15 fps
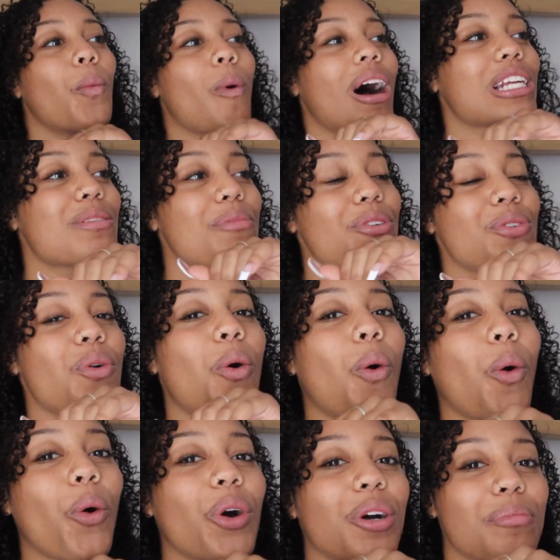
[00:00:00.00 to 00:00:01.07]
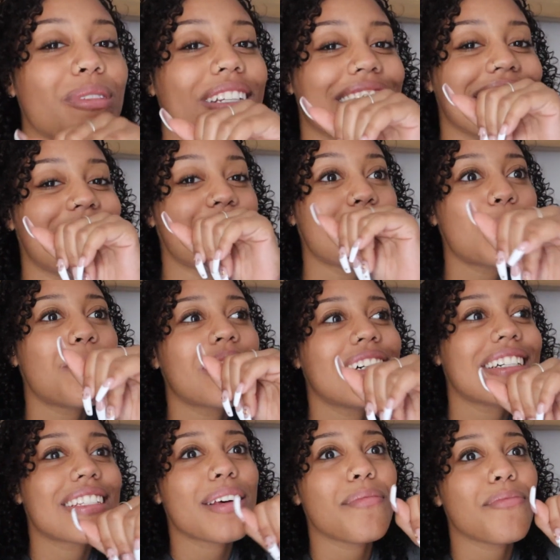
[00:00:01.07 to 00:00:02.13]
Watch me do horribly just
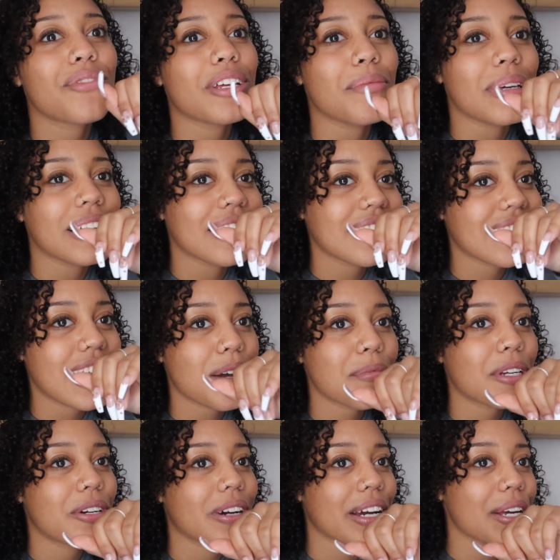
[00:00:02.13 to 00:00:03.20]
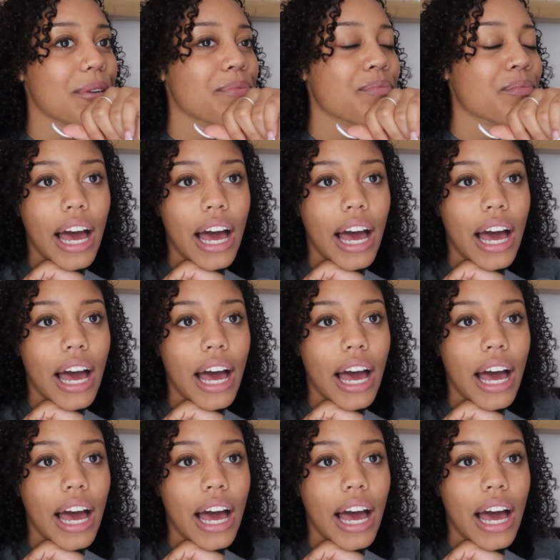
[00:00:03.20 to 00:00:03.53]
because I'm filming. That'd be great.